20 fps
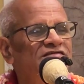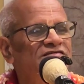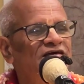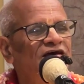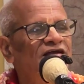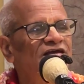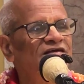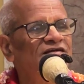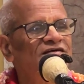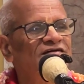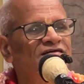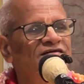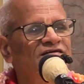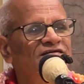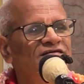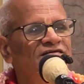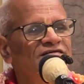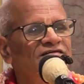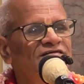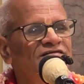feel sad.
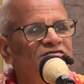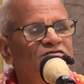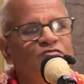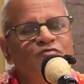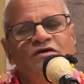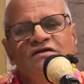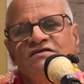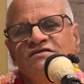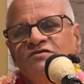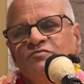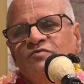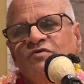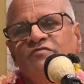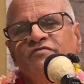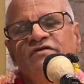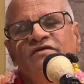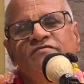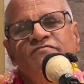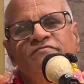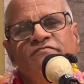So what is the
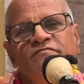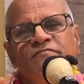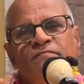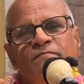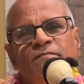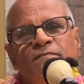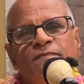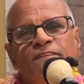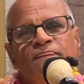problem?